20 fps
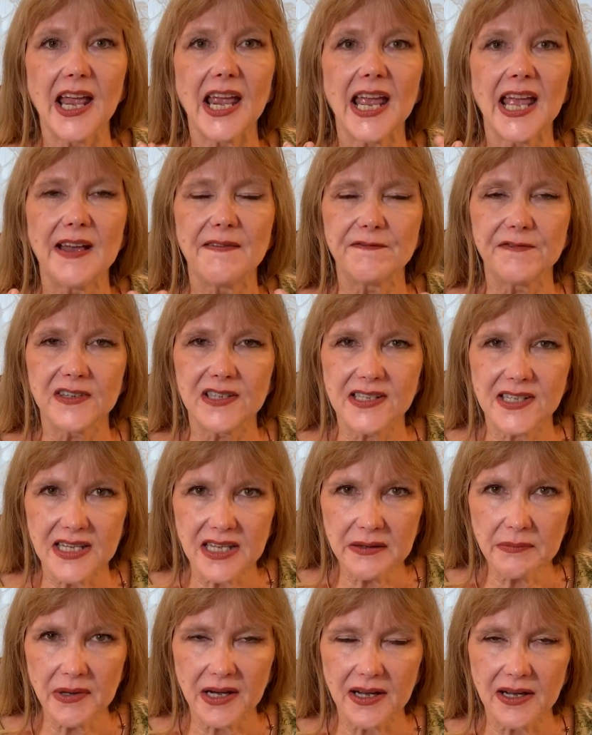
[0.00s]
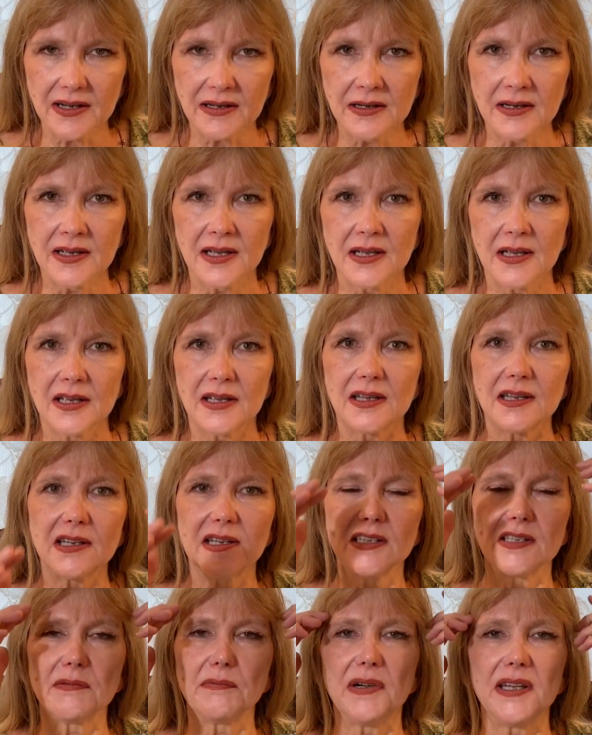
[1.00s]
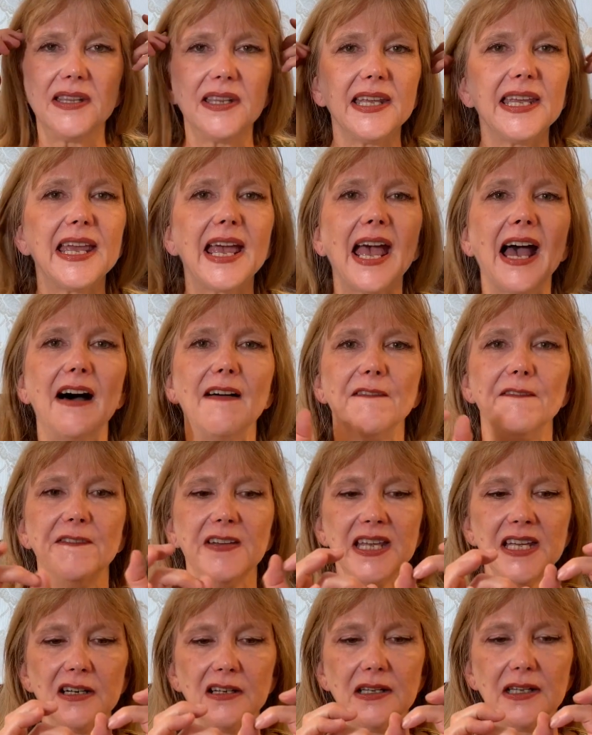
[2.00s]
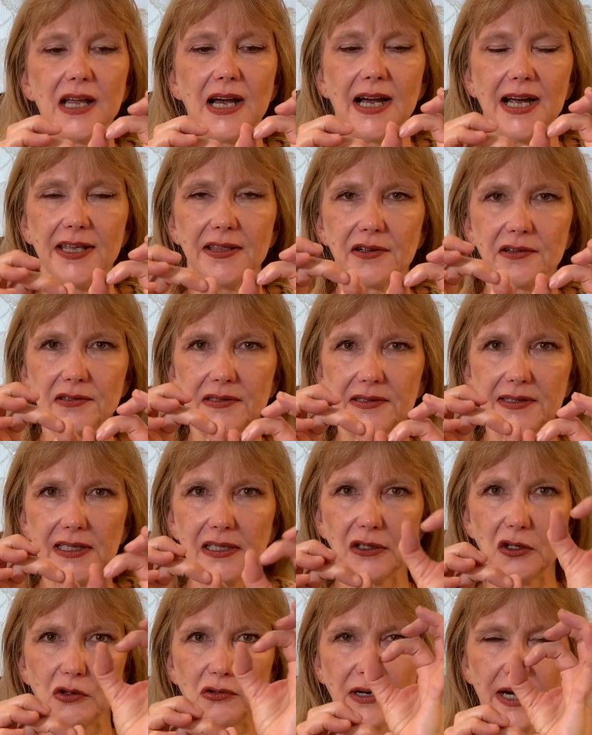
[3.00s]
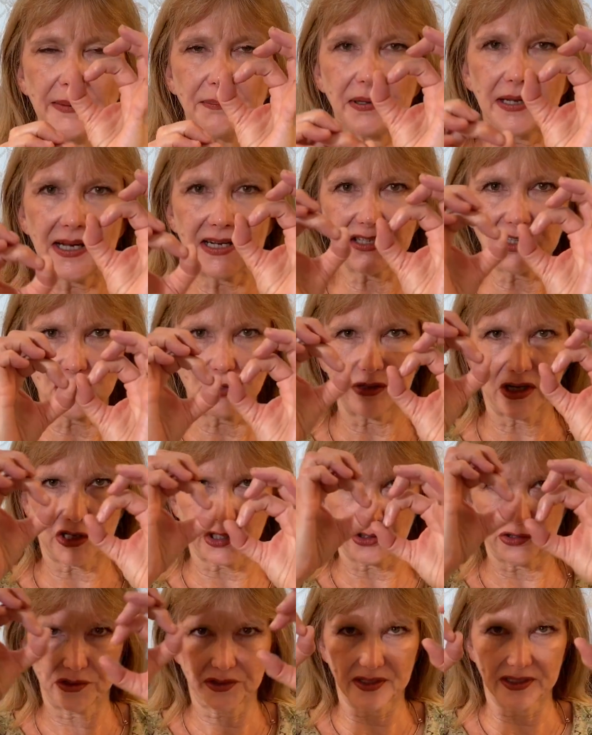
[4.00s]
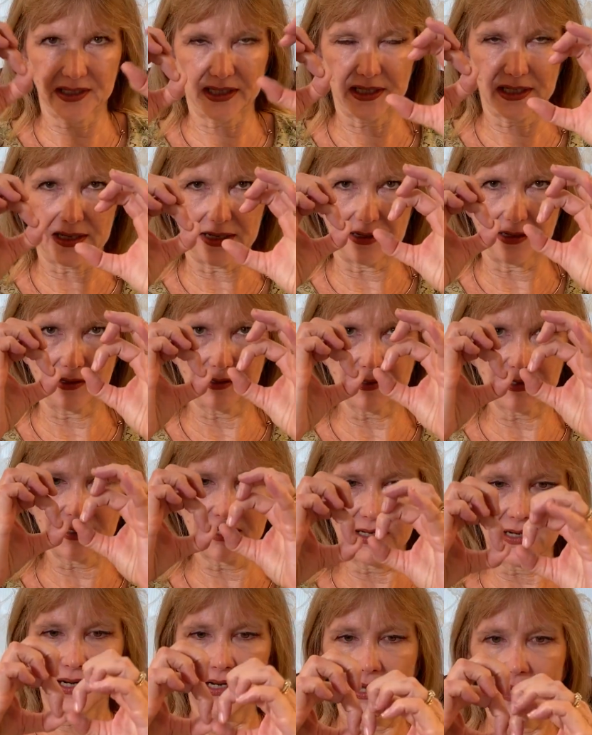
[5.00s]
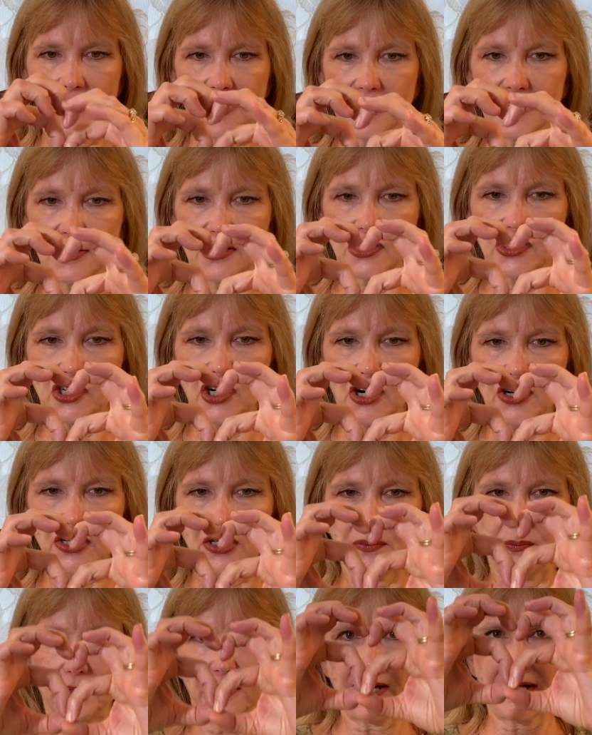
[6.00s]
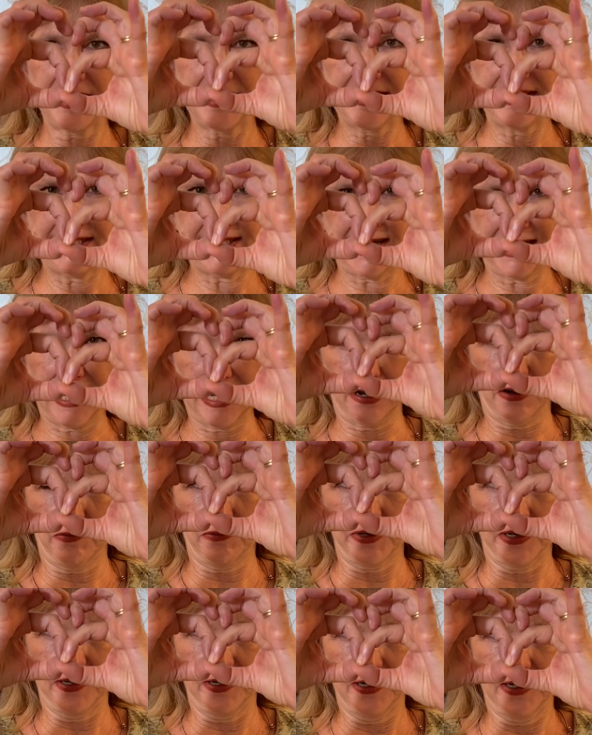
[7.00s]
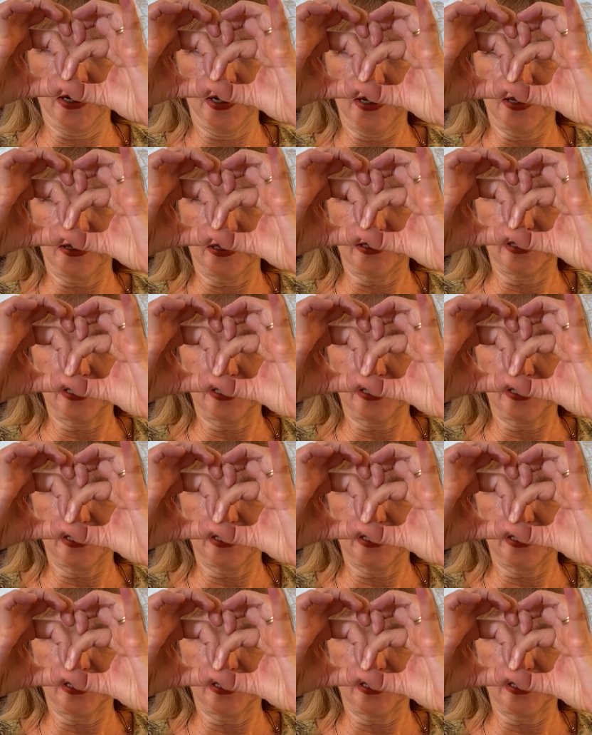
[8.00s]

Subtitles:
Emphysema is when the alveoli, those little grape-like structures in the lungs, start to break down. The